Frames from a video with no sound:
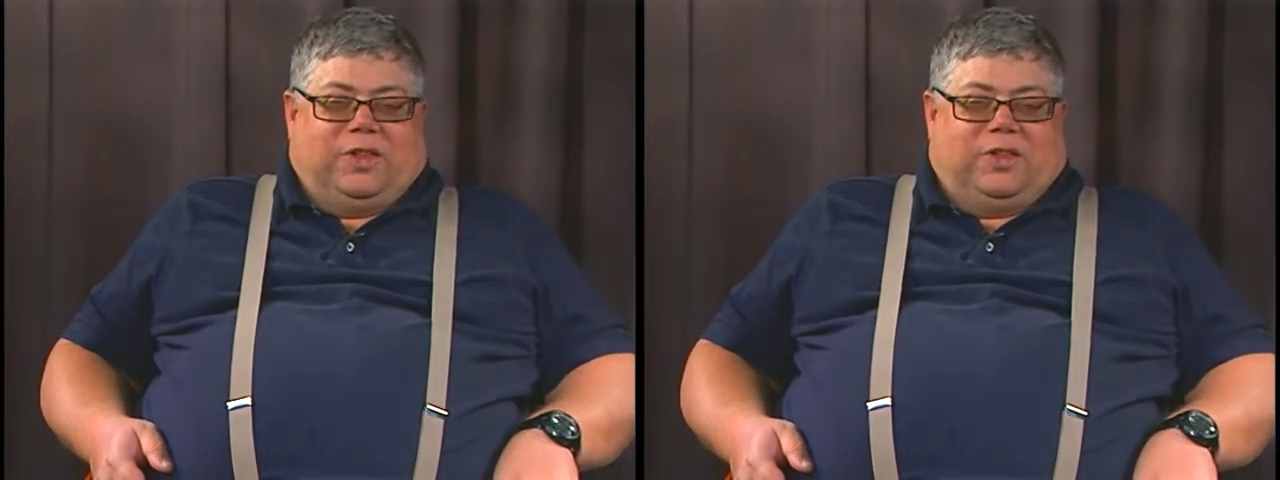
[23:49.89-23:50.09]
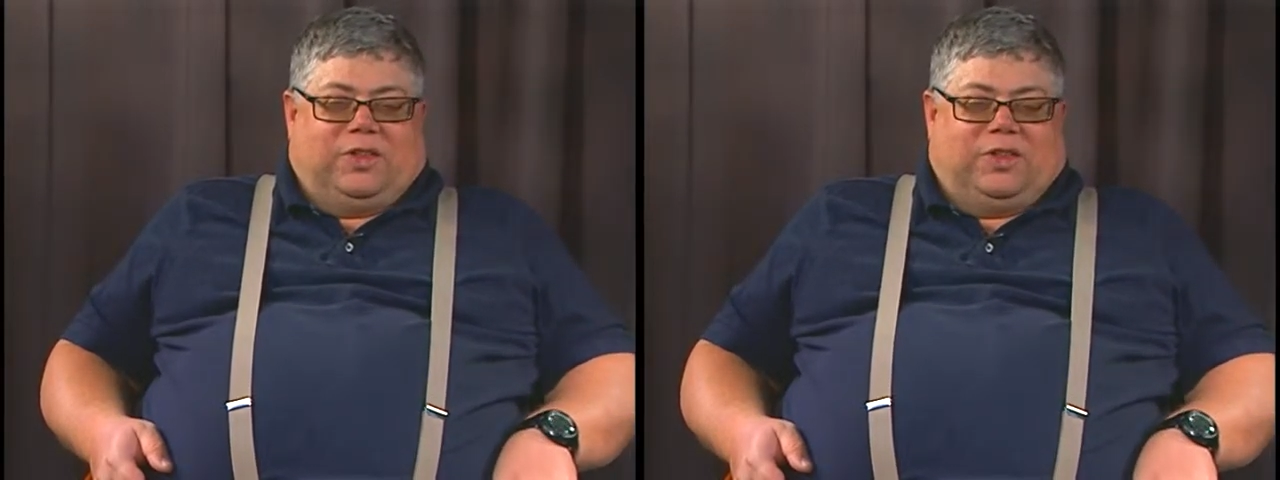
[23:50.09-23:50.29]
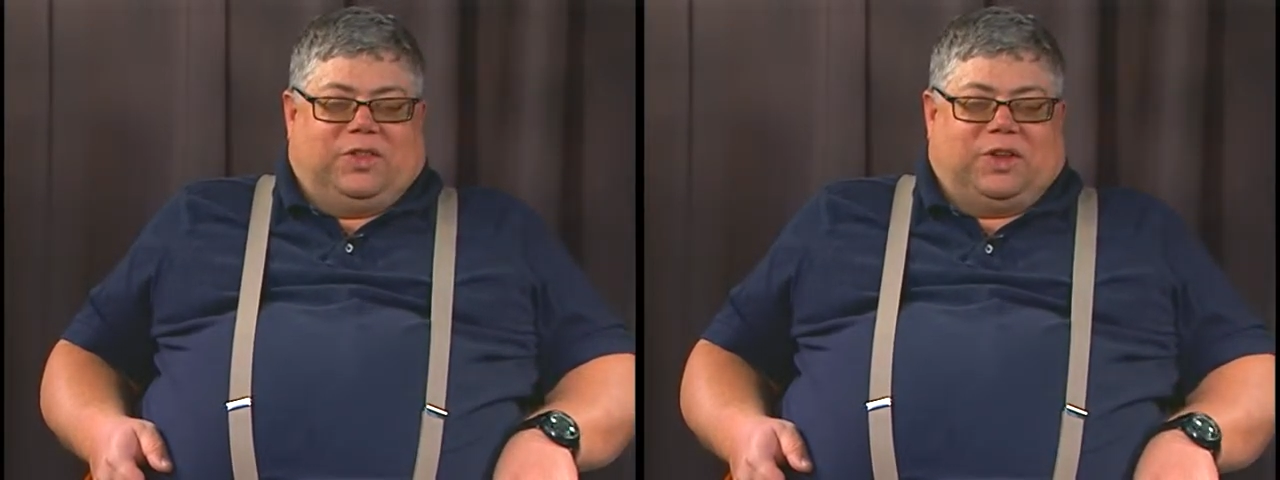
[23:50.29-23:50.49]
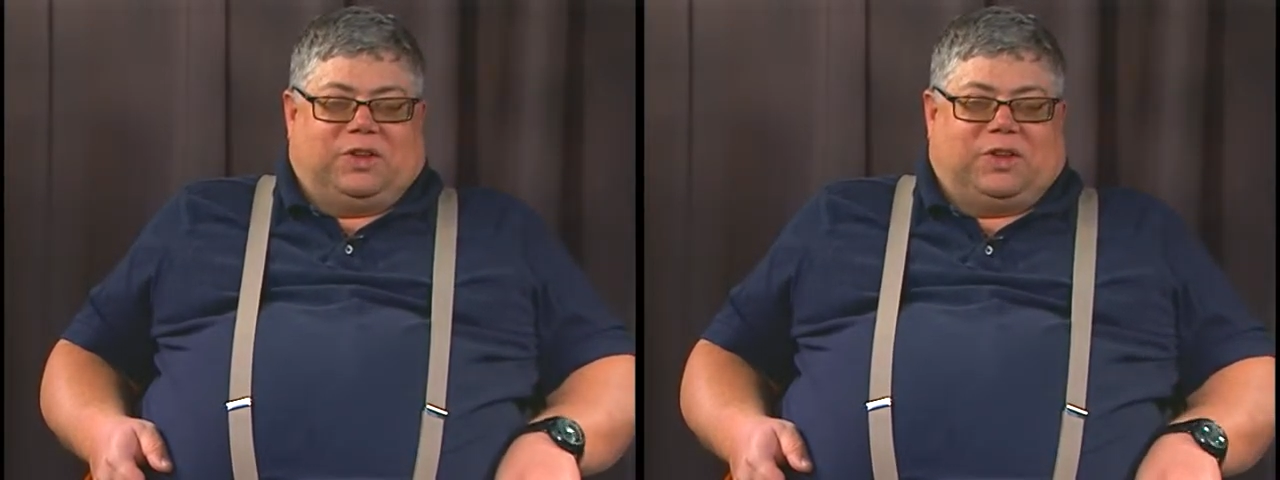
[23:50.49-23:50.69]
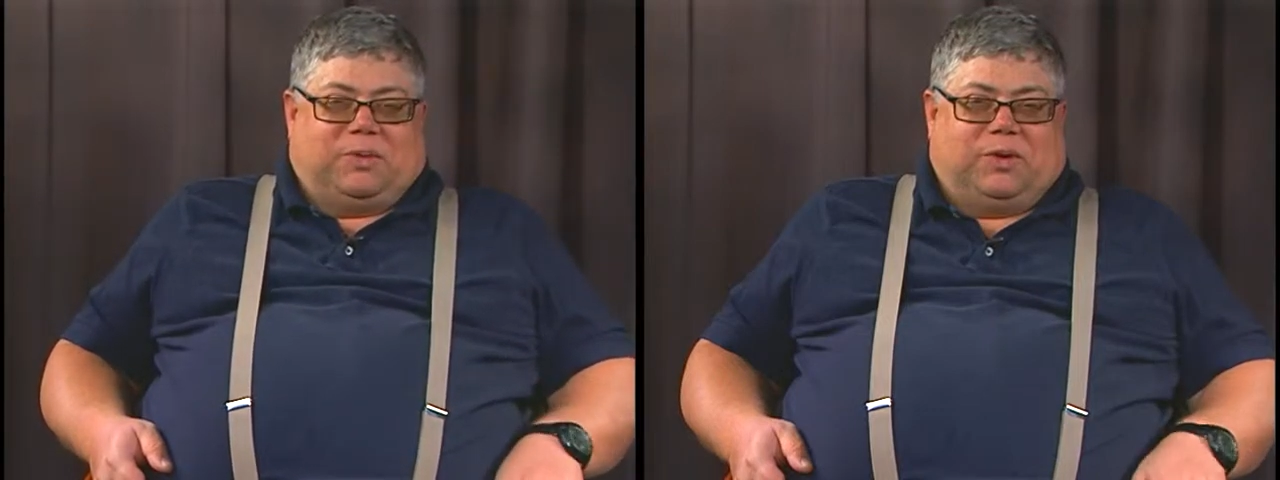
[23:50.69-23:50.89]

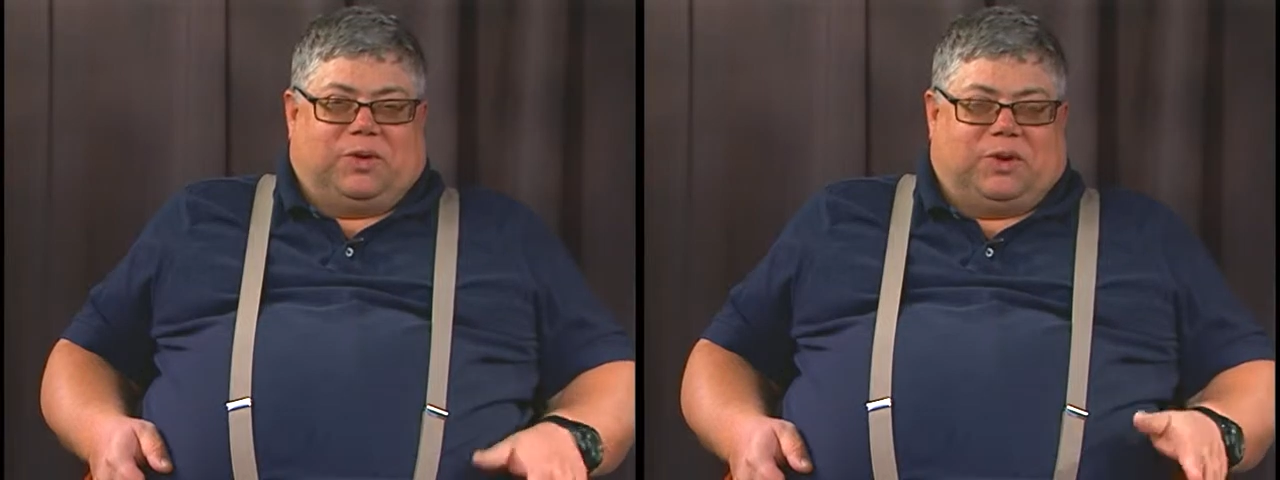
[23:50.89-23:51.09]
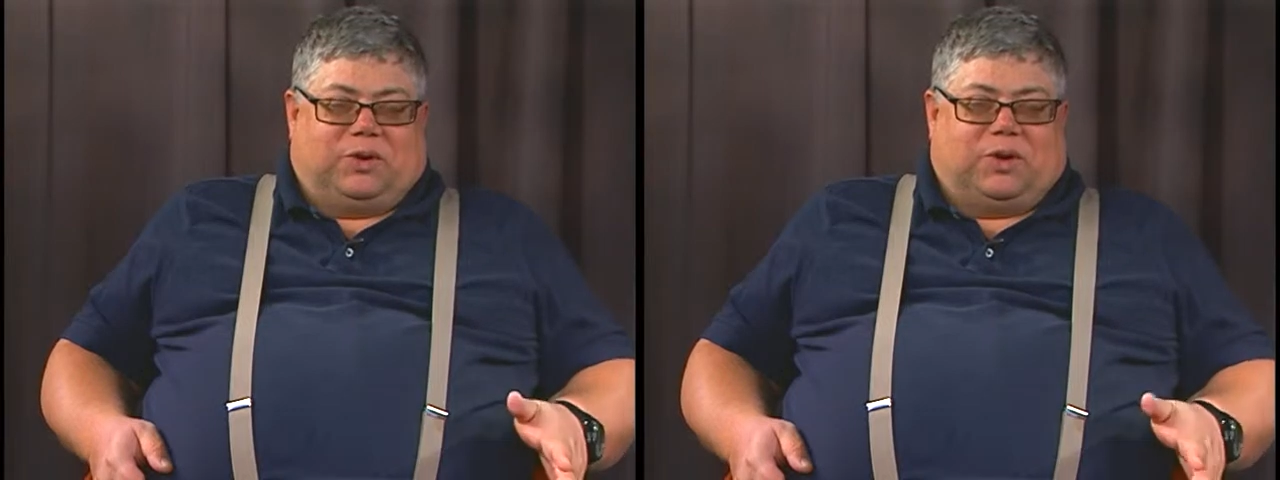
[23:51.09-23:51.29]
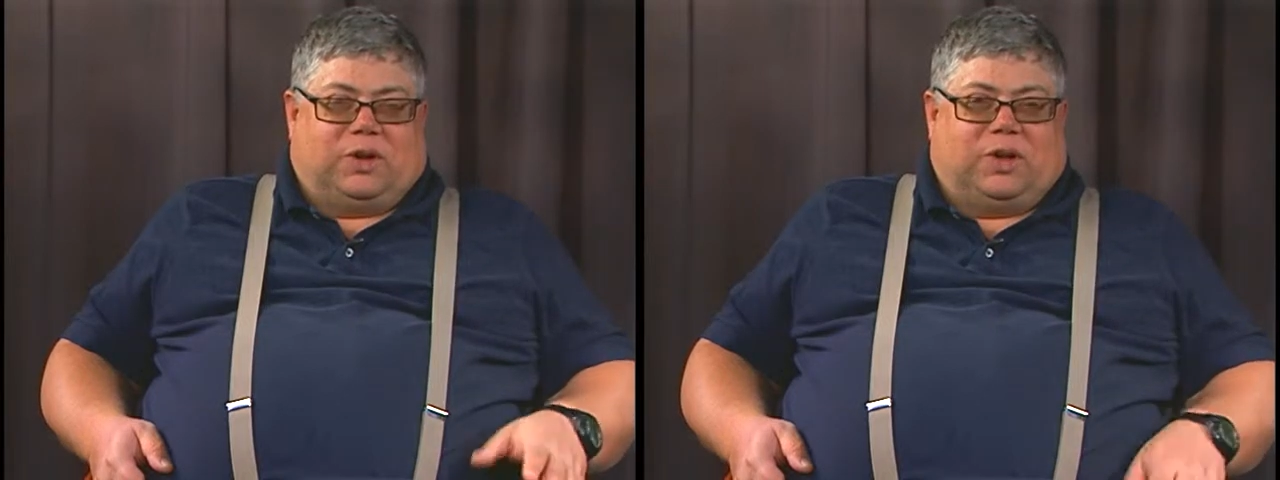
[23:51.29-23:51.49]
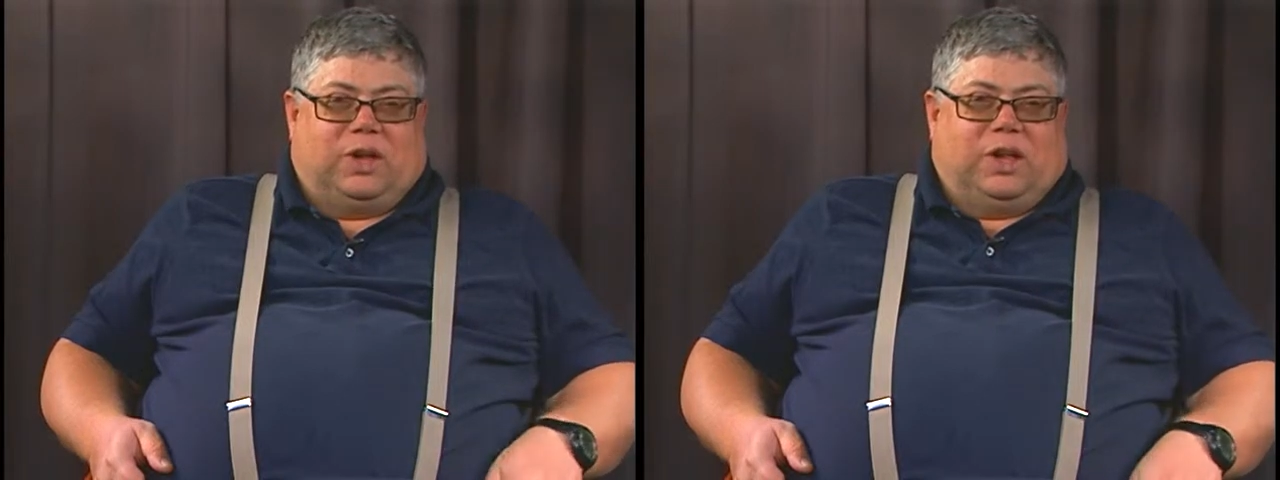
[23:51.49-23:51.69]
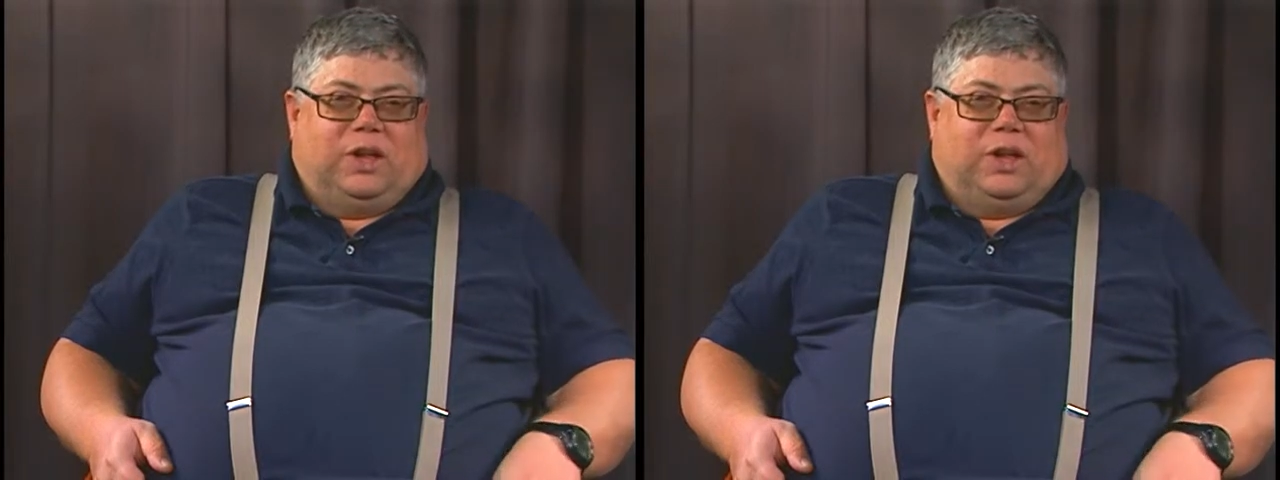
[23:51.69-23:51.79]
there's something you could cook.